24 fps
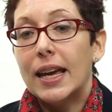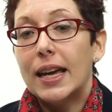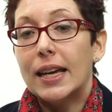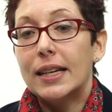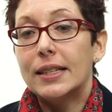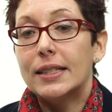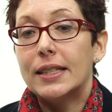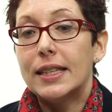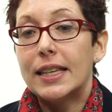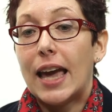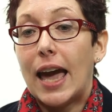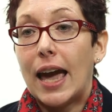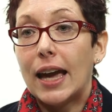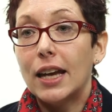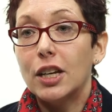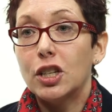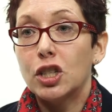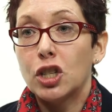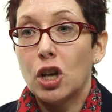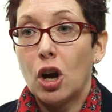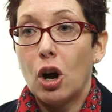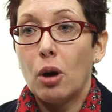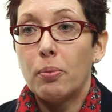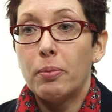is the
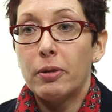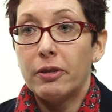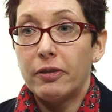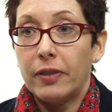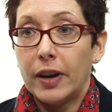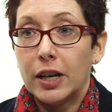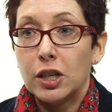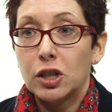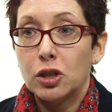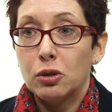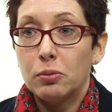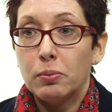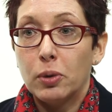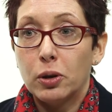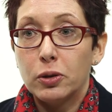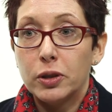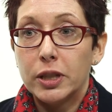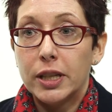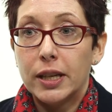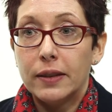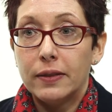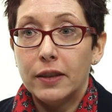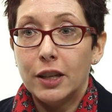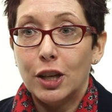HR professional
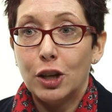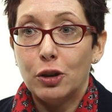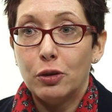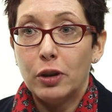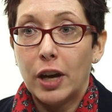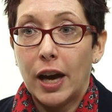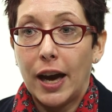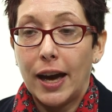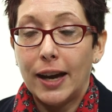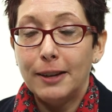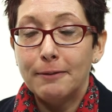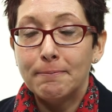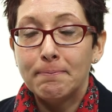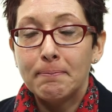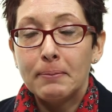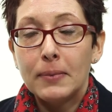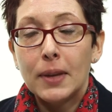body in the UK.